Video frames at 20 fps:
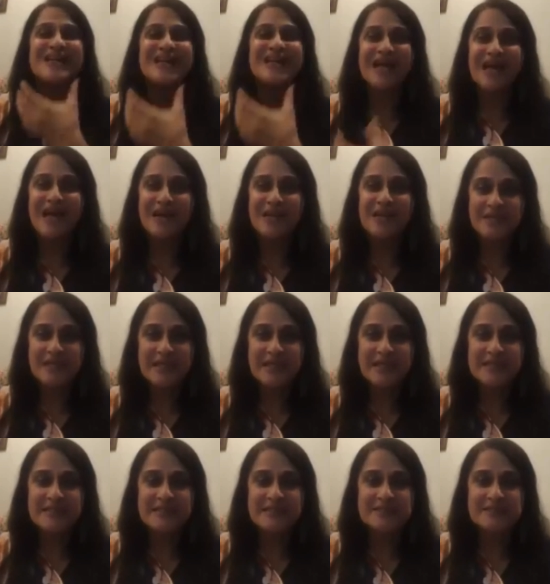And
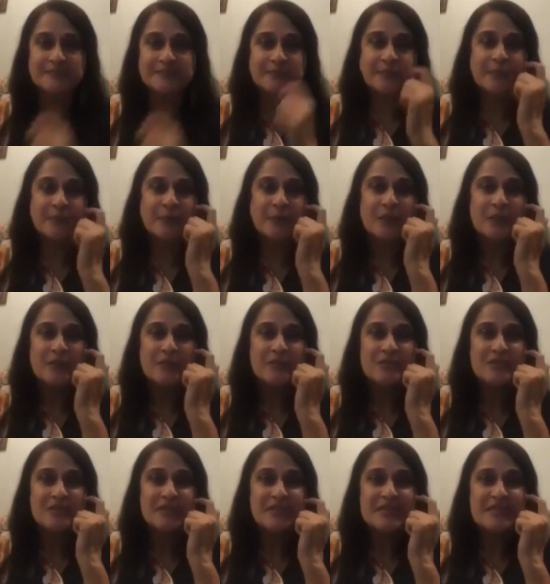relax.
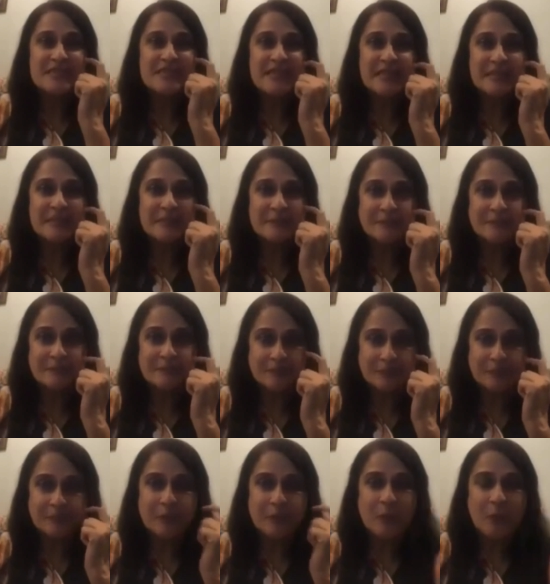So let's help
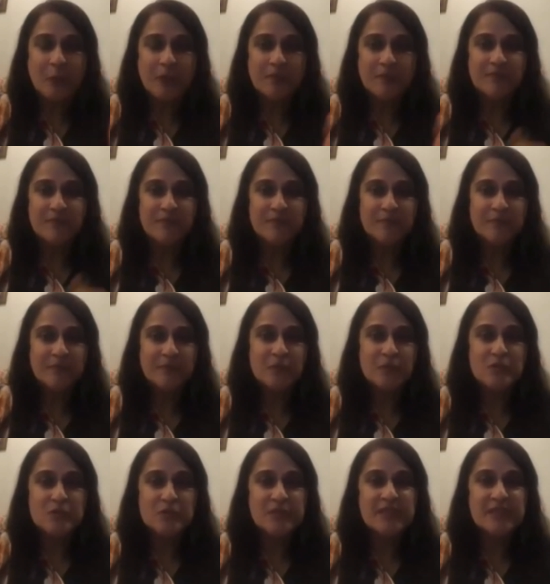
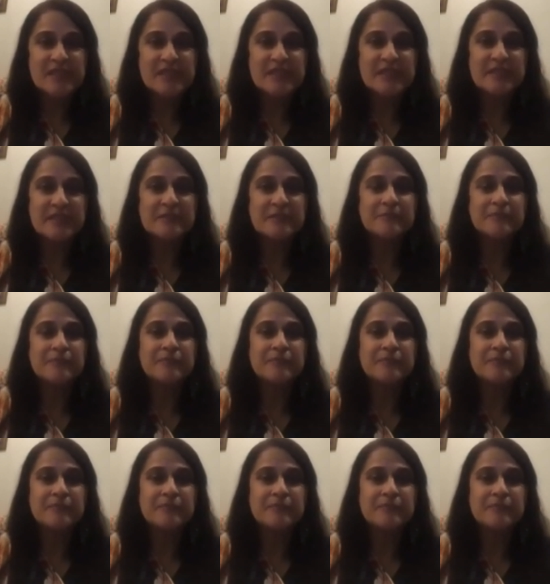those who need help.